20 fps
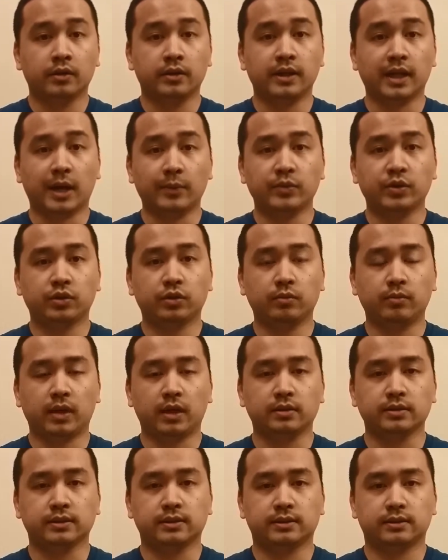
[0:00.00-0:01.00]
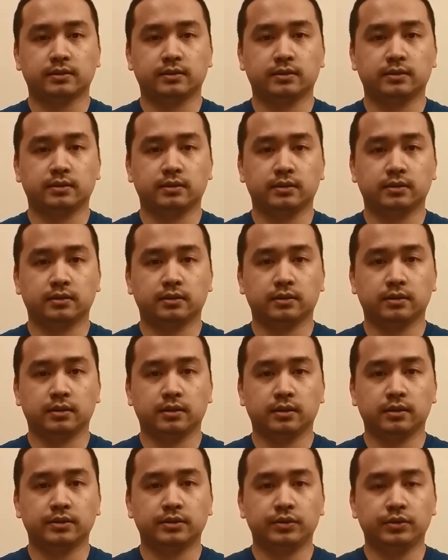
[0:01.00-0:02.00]
The optical mouse
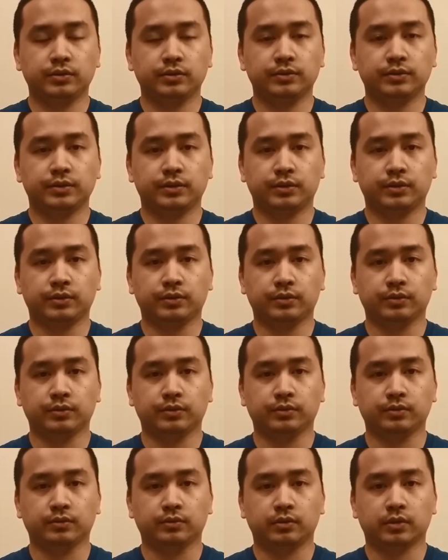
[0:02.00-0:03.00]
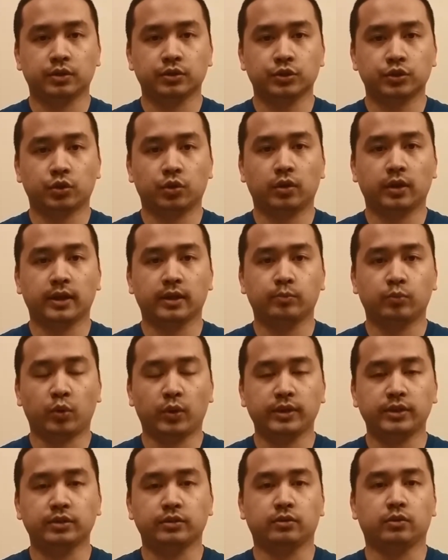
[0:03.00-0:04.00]
is used to control a
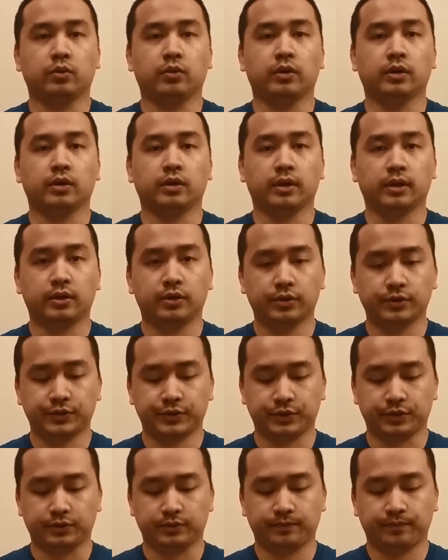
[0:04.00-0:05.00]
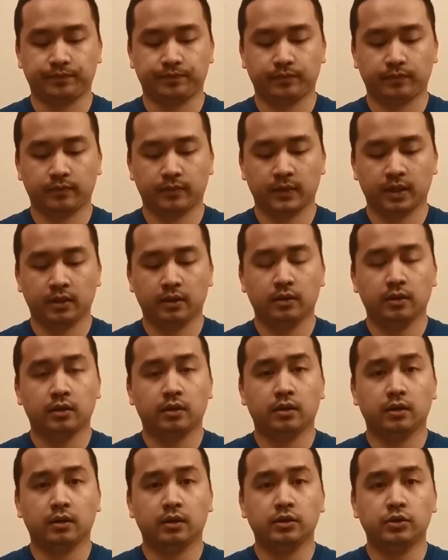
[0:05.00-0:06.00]
pointer or a cursor.
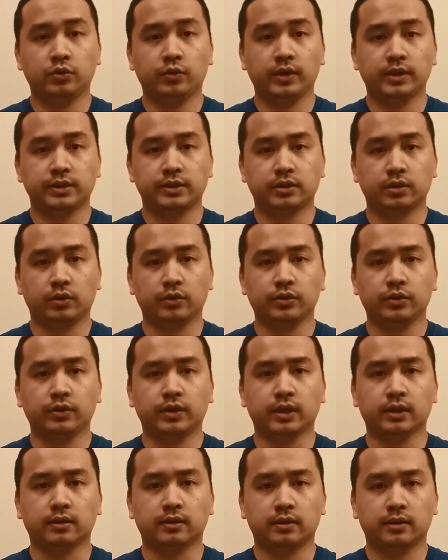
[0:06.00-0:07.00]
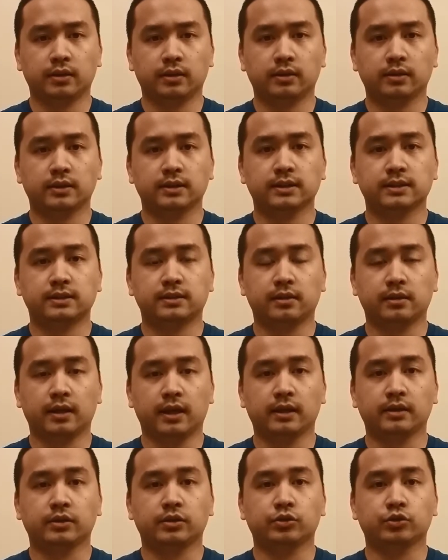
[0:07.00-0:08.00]
In doing so, you can click,
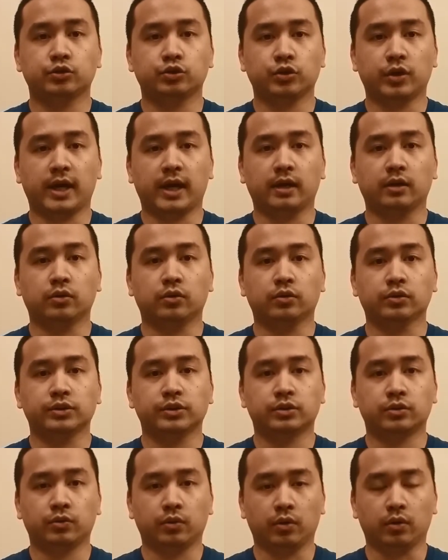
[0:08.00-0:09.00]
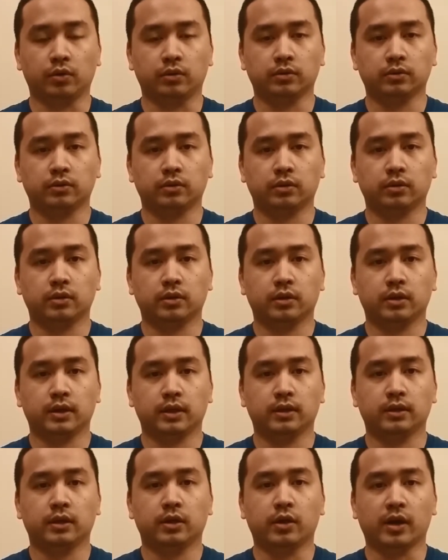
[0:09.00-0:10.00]
select, drag, or scroll
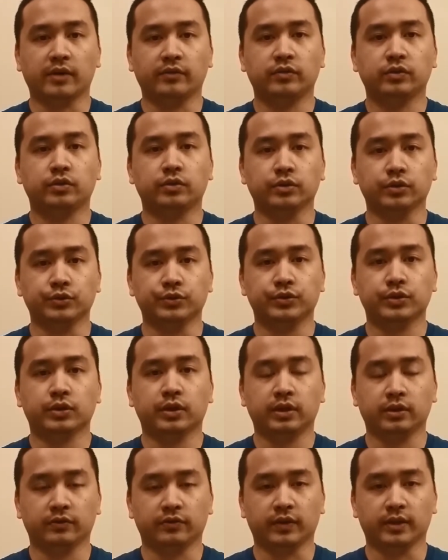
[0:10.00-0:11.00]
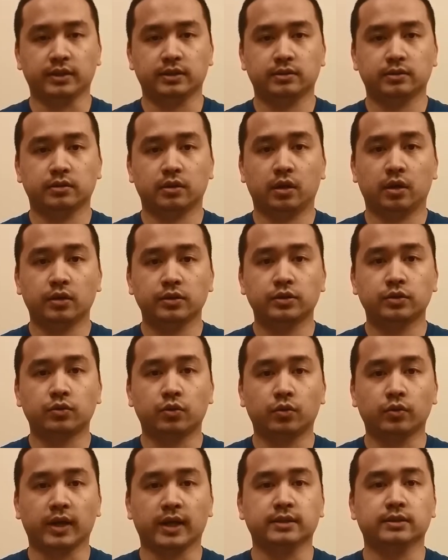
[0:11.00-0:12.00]
in a graphical user interface, also
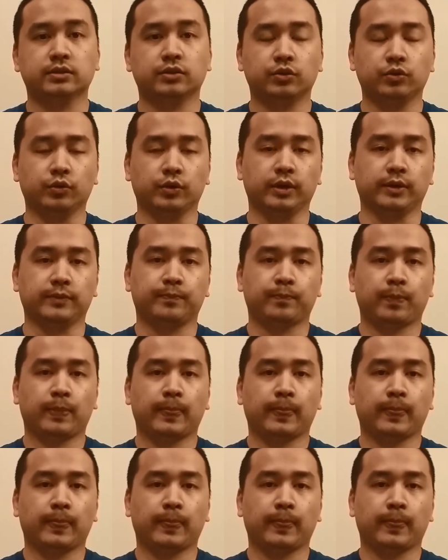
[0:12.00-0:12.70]
known as a GUI.